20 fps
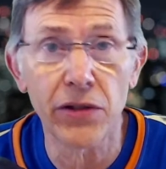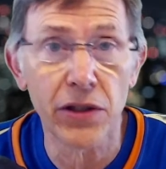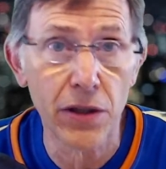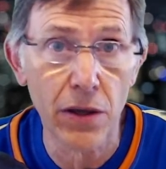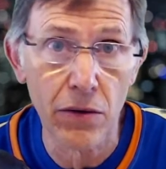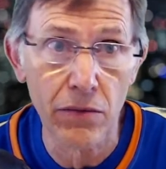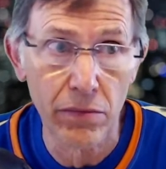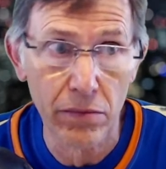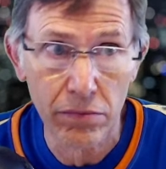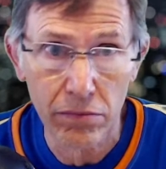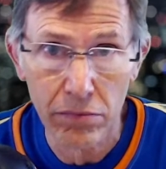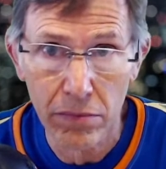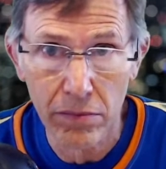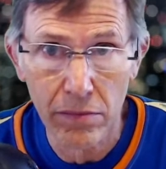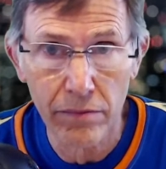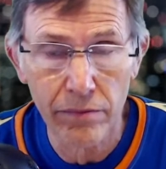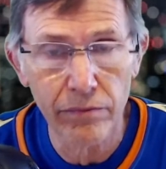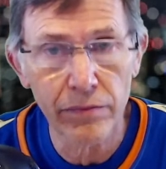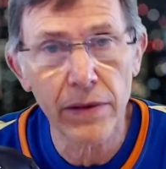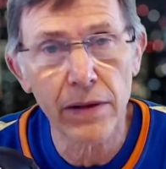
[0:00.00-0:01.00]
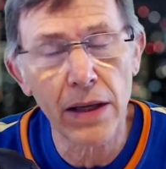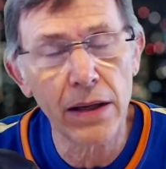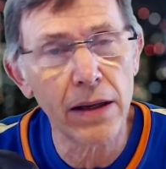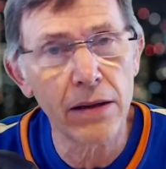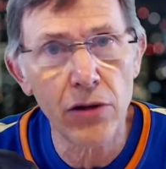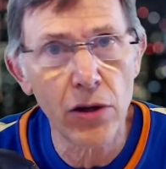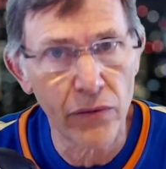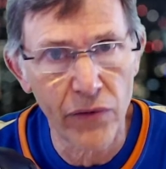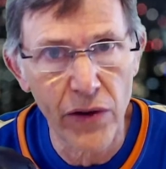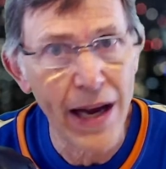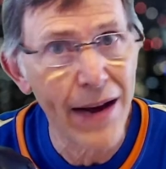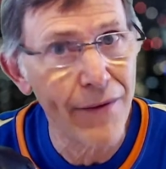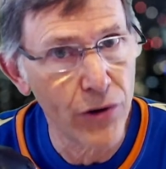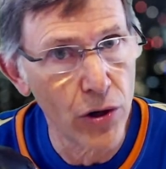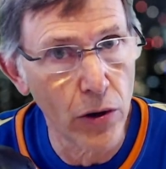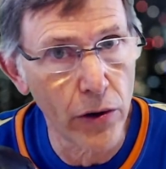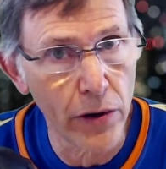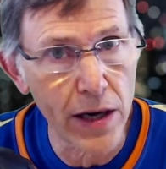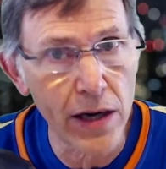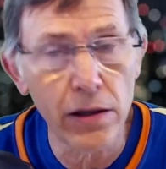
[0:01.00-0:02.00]
you haven't
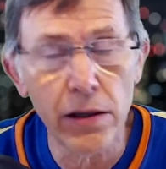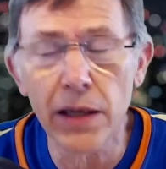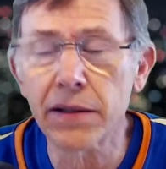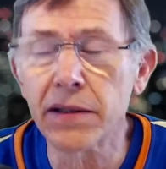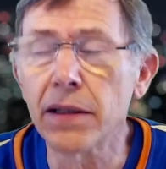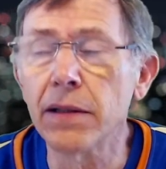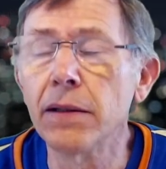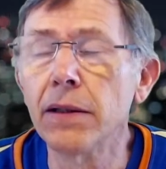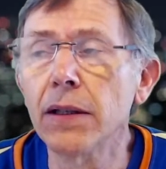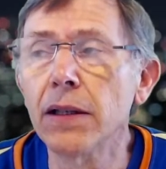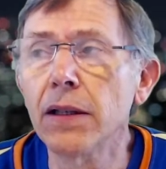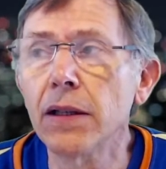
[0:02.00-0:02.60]
already clicked it,